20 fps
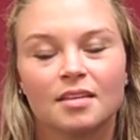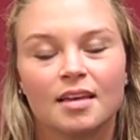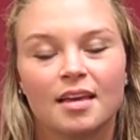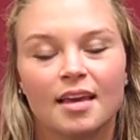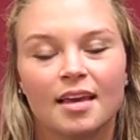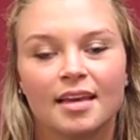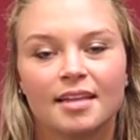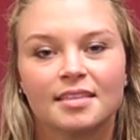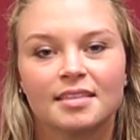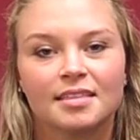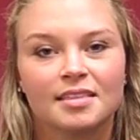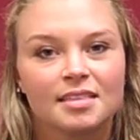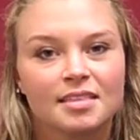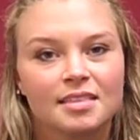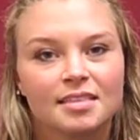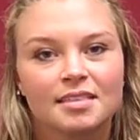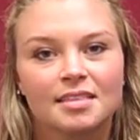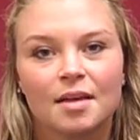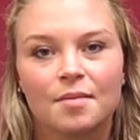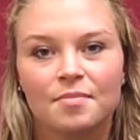It's
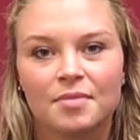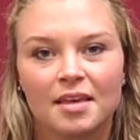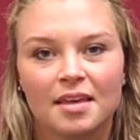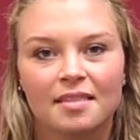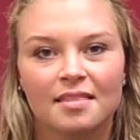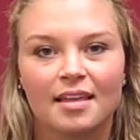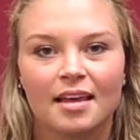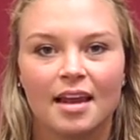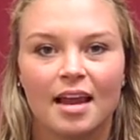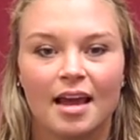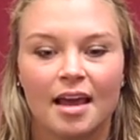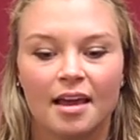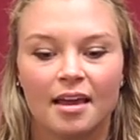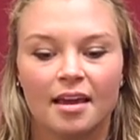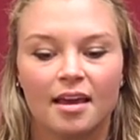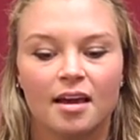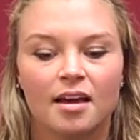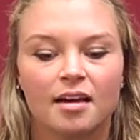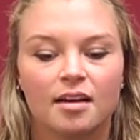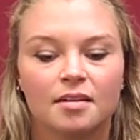something that
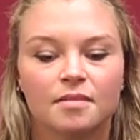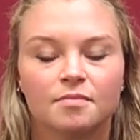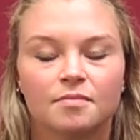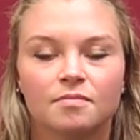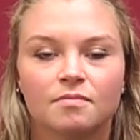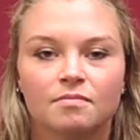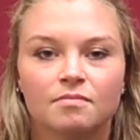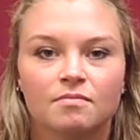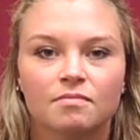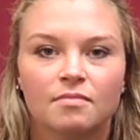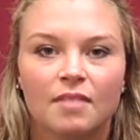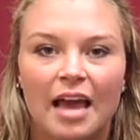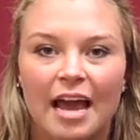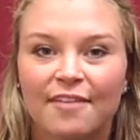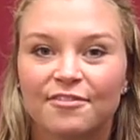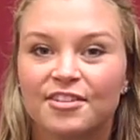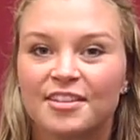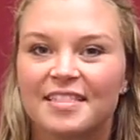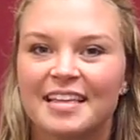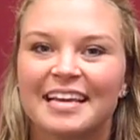I
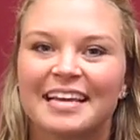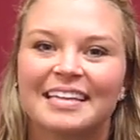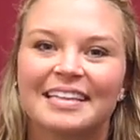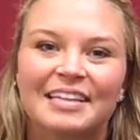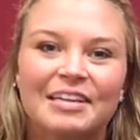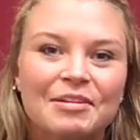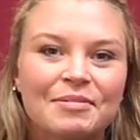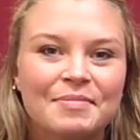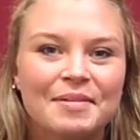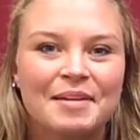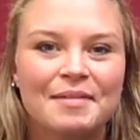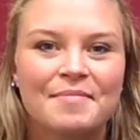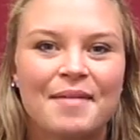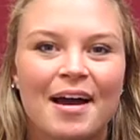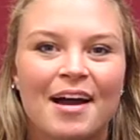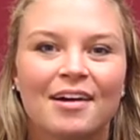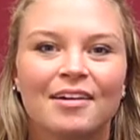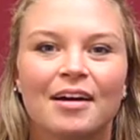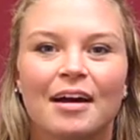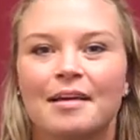have to think a little bit
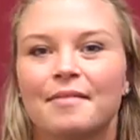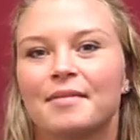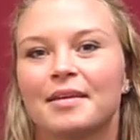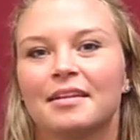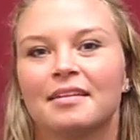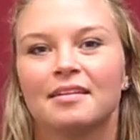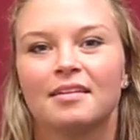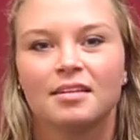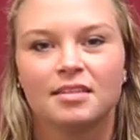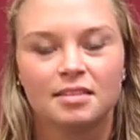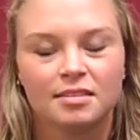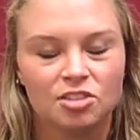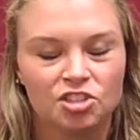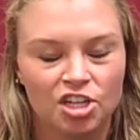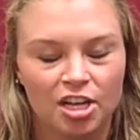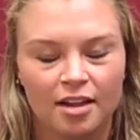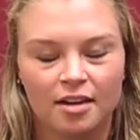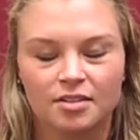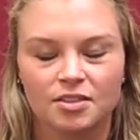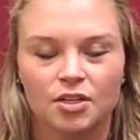about. I mean,
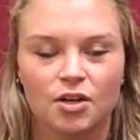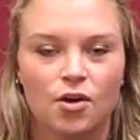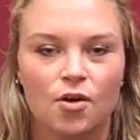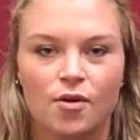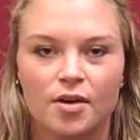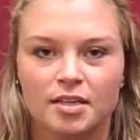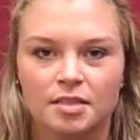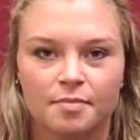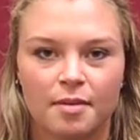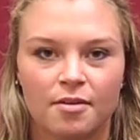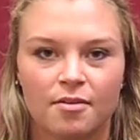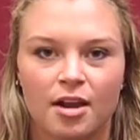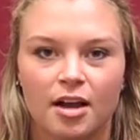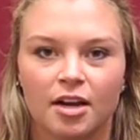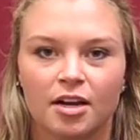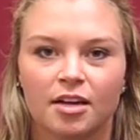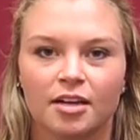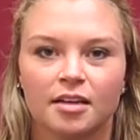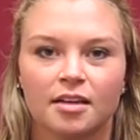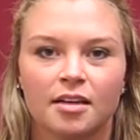shutouts are always my
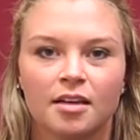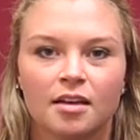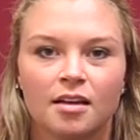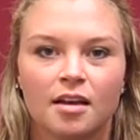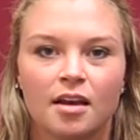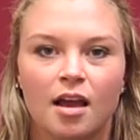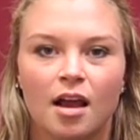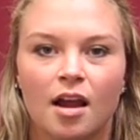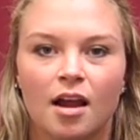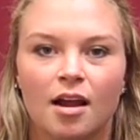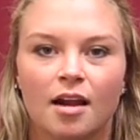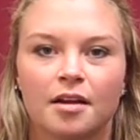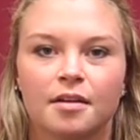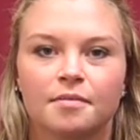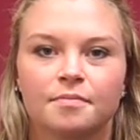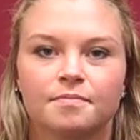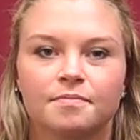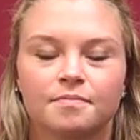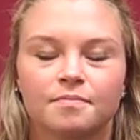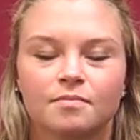record,
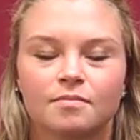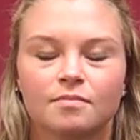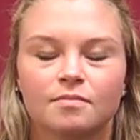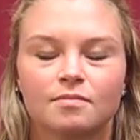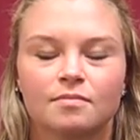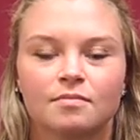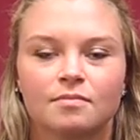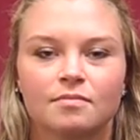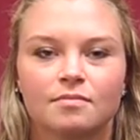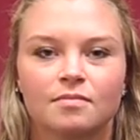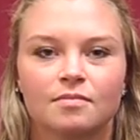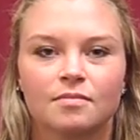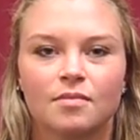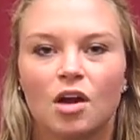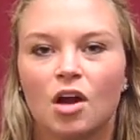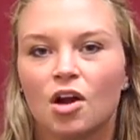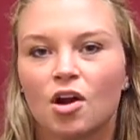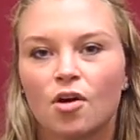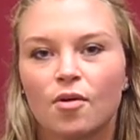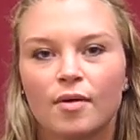
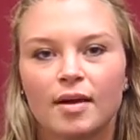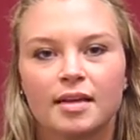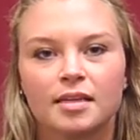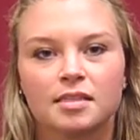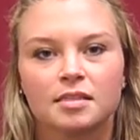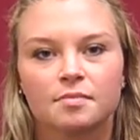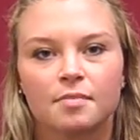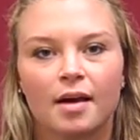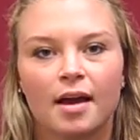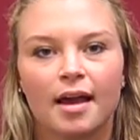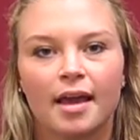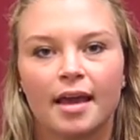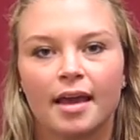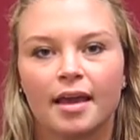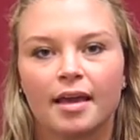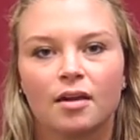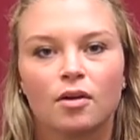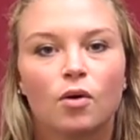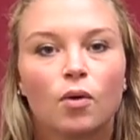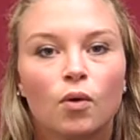are always
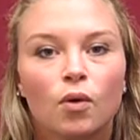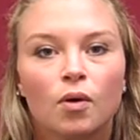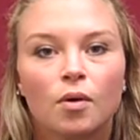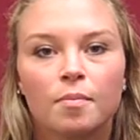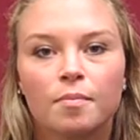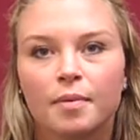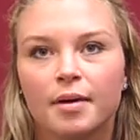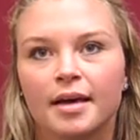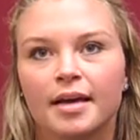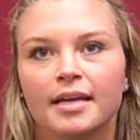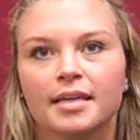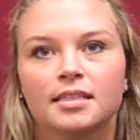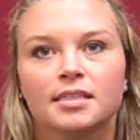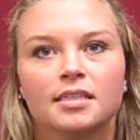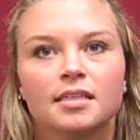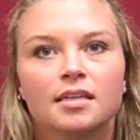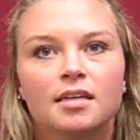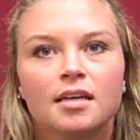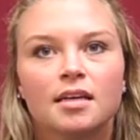my goal, but